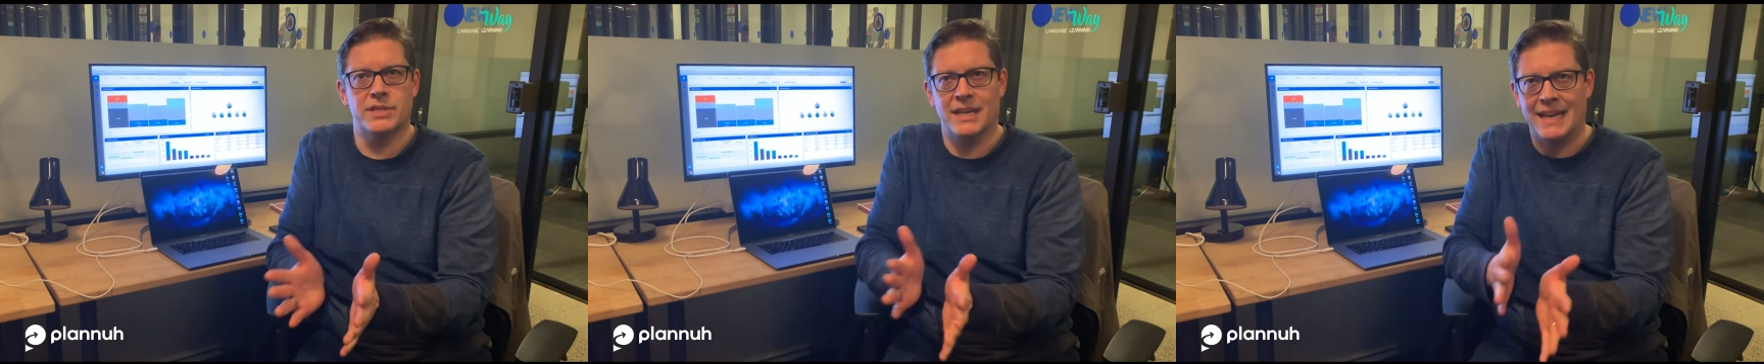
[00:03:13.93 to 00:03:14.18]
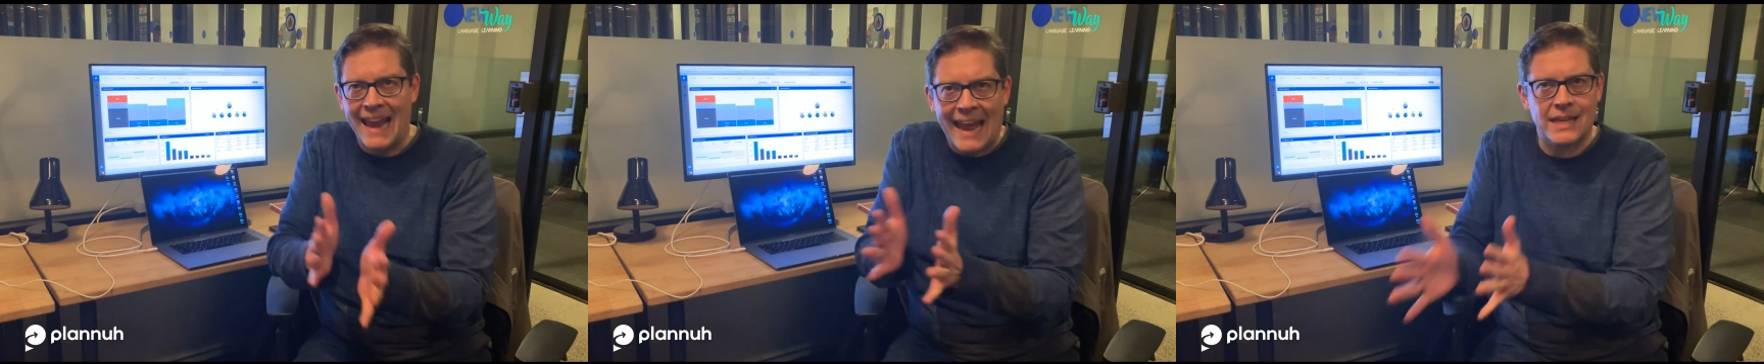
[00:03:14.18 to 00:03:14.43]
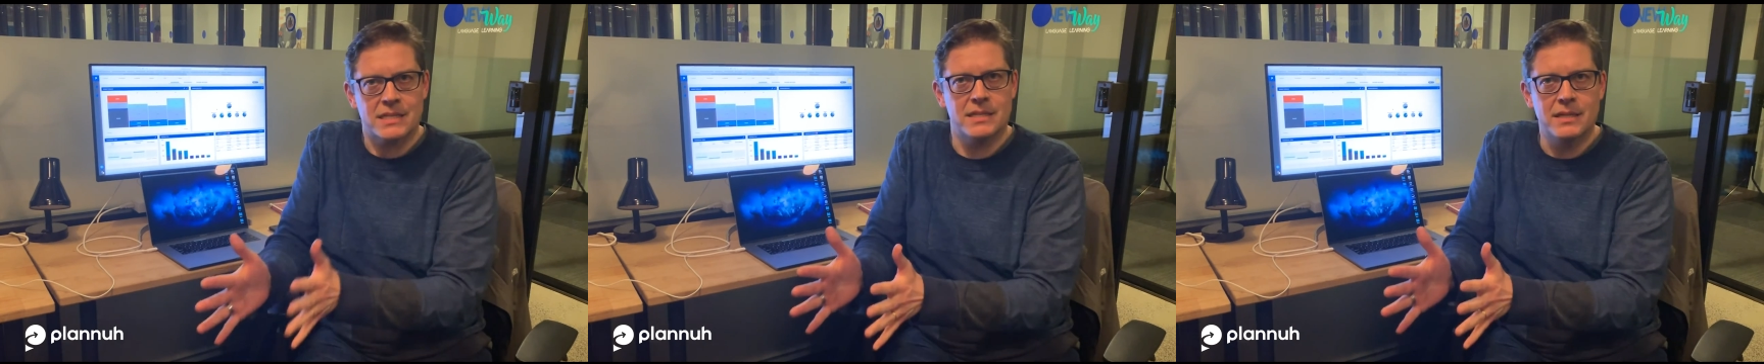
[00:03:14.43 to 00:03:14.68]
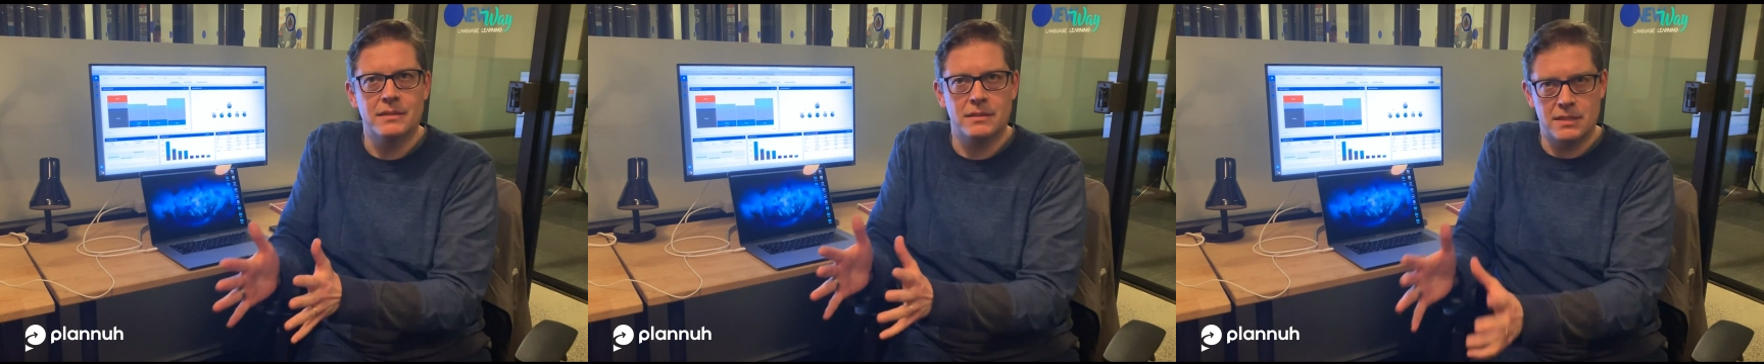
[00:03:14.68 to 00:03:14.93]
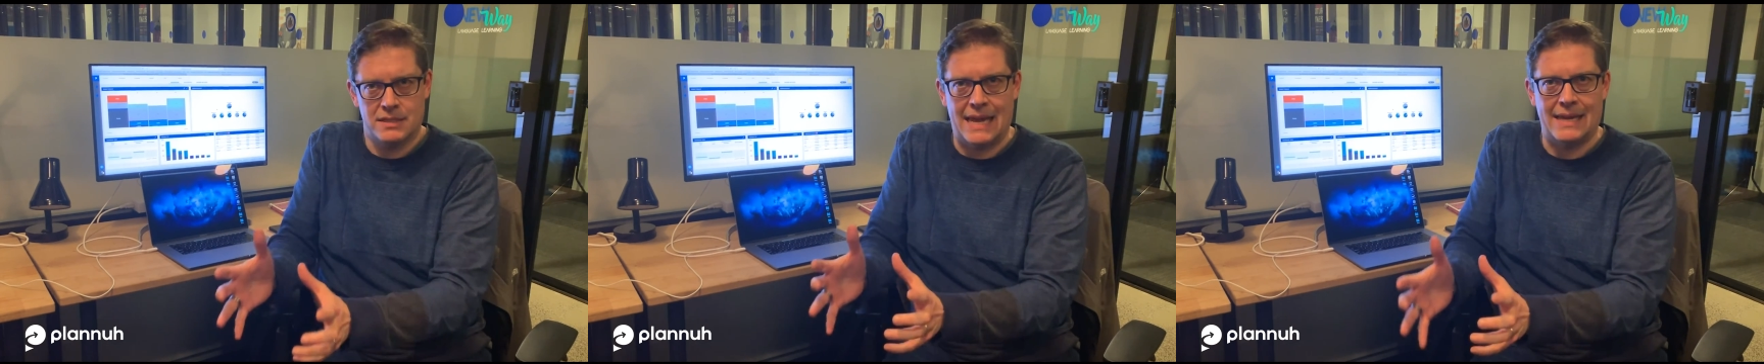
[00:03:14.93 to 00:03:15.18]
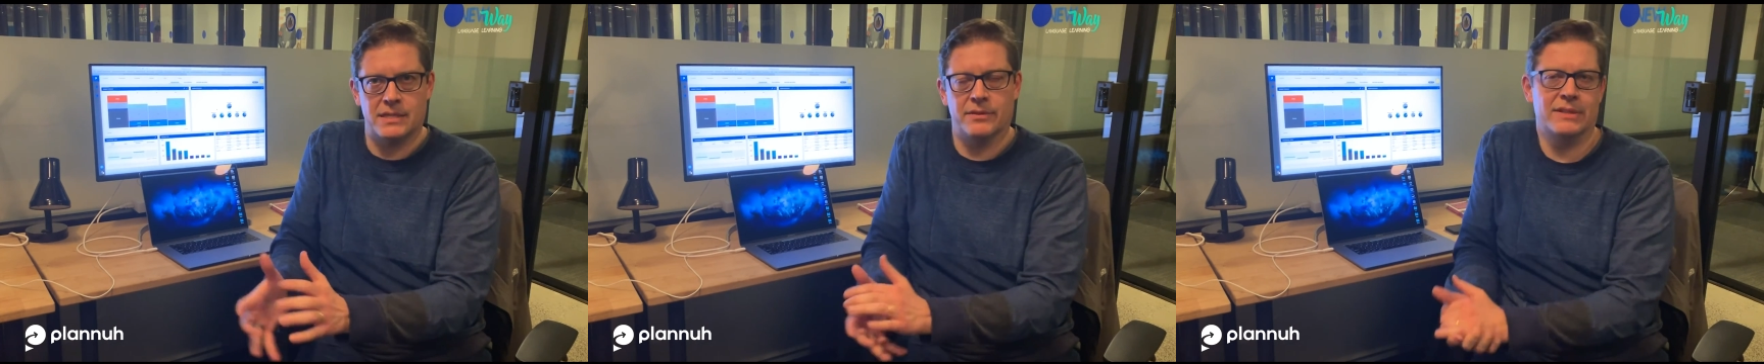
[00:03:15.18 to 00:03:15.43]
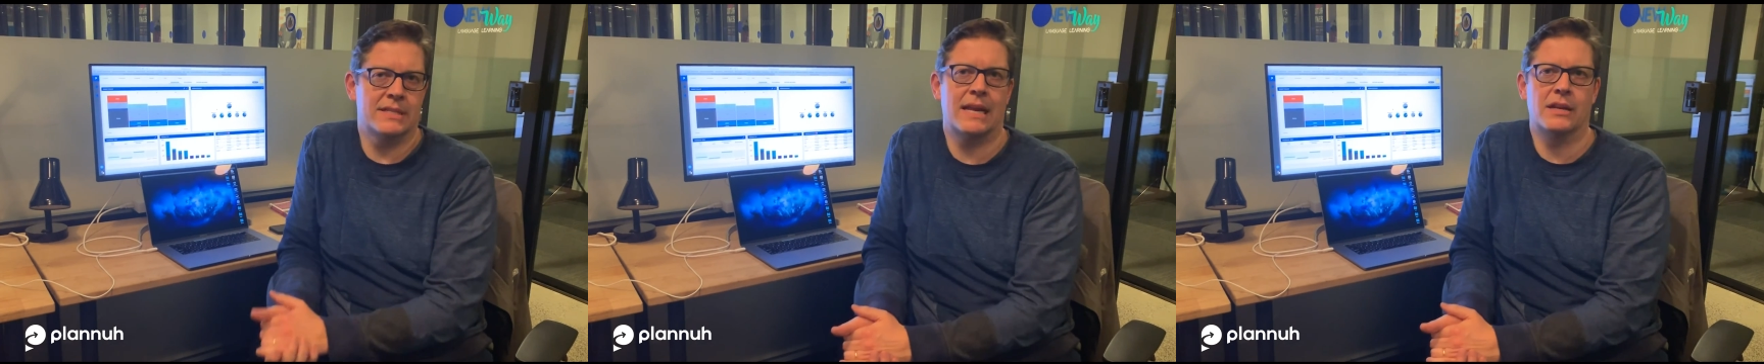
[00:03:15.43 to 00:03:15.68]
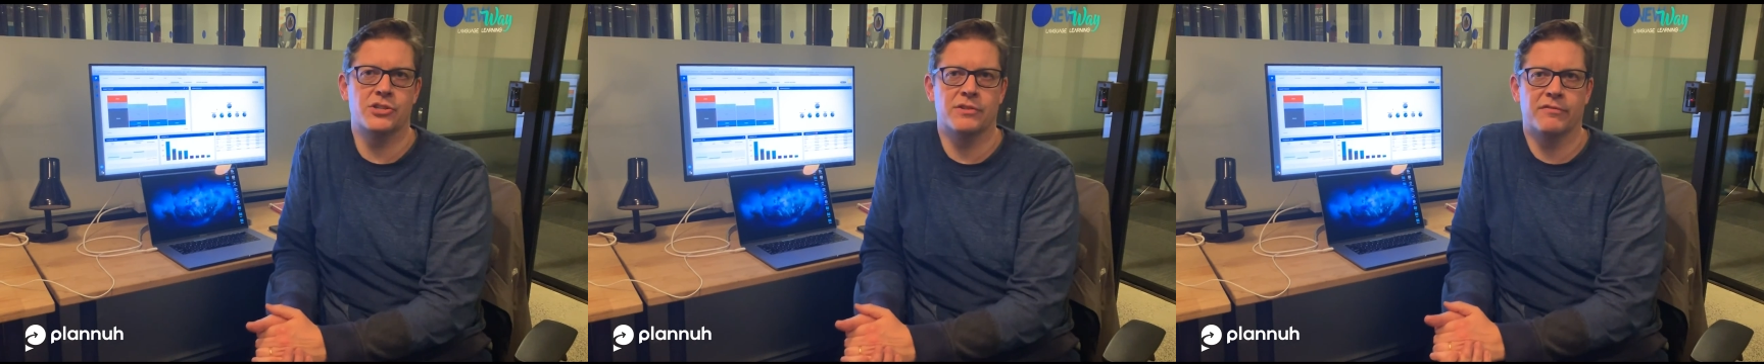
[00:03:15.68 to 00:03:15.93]
the next set of
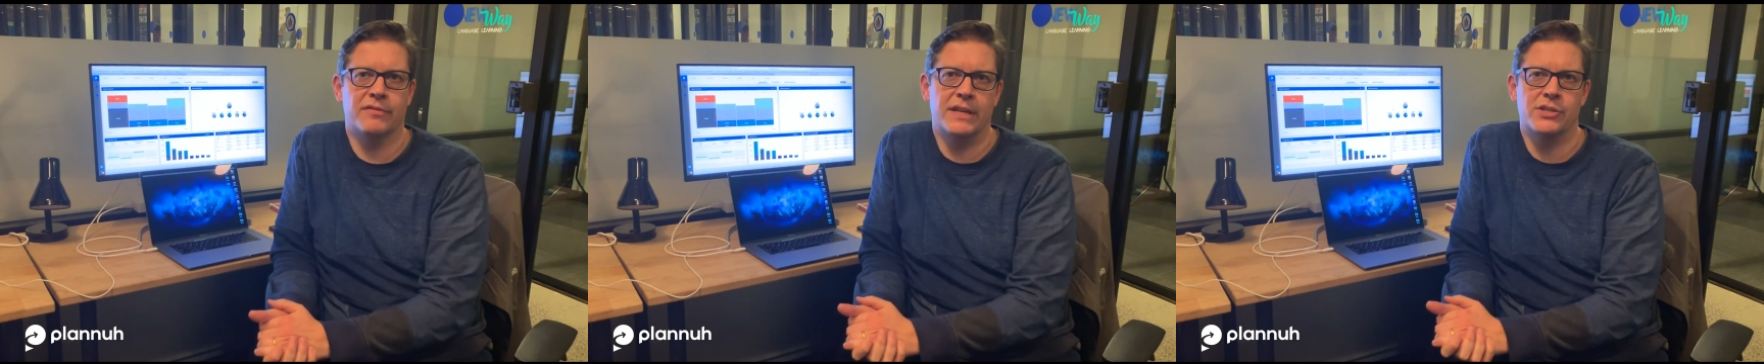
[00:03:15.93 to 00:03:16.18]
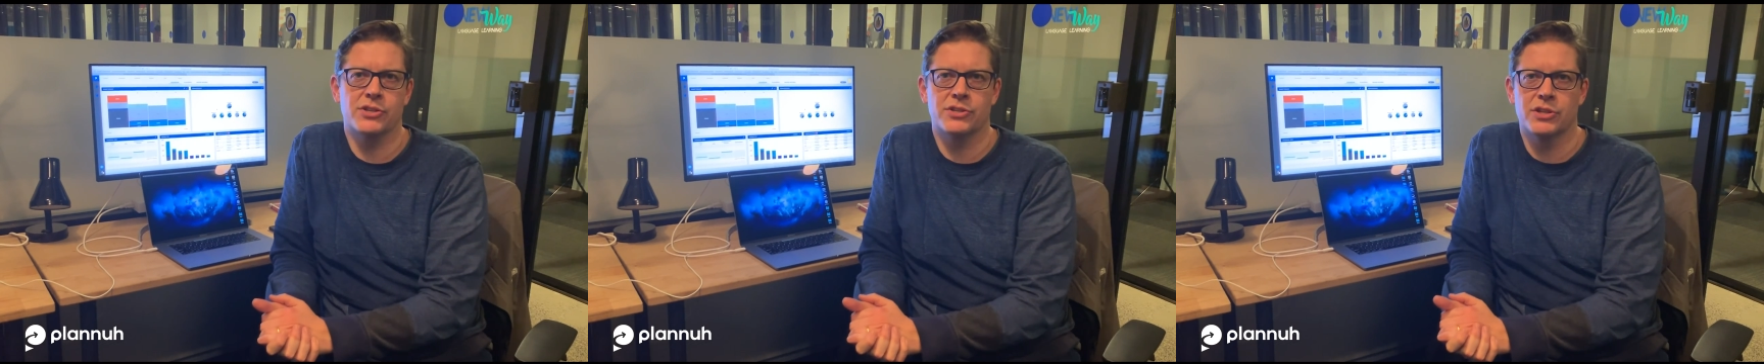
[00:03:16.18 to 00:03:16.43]
intelligent features